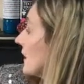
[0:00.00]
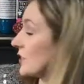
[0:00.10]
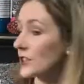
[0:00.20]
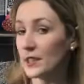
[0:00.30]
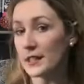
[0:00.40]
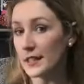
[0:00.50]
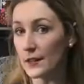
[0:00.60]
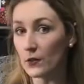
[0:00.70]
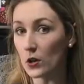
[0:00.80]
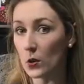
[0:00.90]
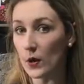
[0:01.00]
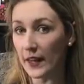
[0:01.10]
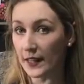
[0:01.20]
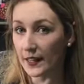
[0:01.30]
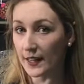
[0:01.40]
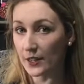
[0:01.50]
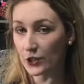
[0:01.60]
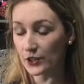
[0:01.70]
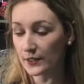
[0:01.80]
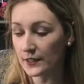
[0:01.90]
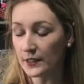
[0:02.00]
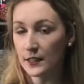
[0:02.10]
As you can see, I've got quite a collection.